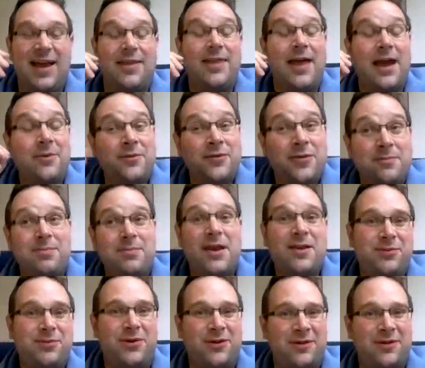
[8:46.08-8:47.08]
That was the
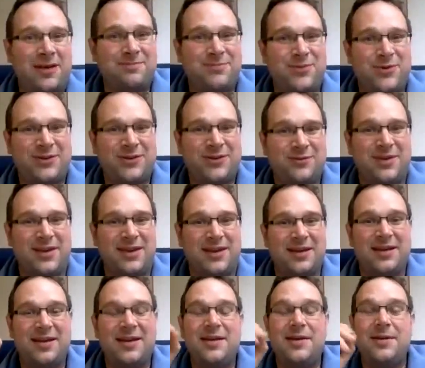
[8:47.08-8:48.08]
best part of that book to
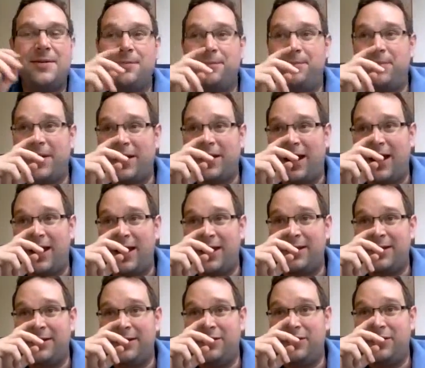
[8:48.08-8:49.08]
me. But
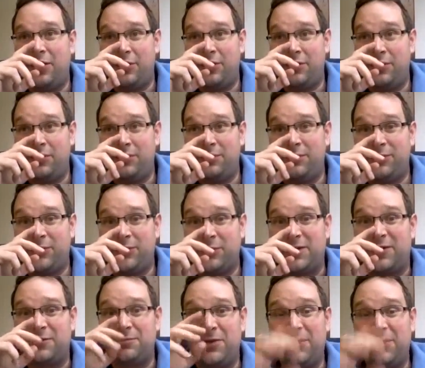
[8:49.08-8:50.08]
I know from
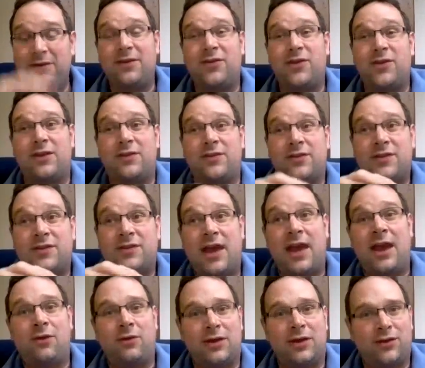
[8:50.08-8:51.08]
experience that it's
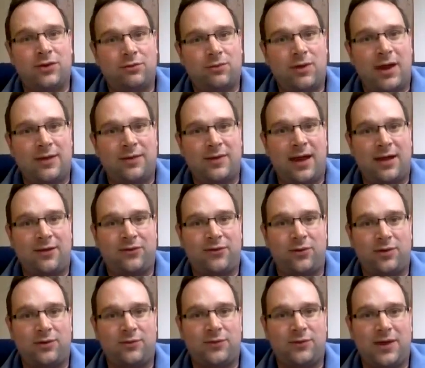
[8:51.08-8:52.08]
scary to write that
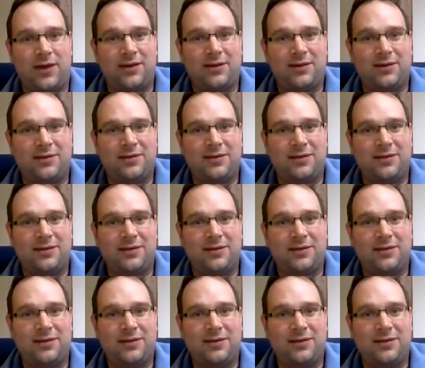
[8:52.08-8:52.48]
sort of thing.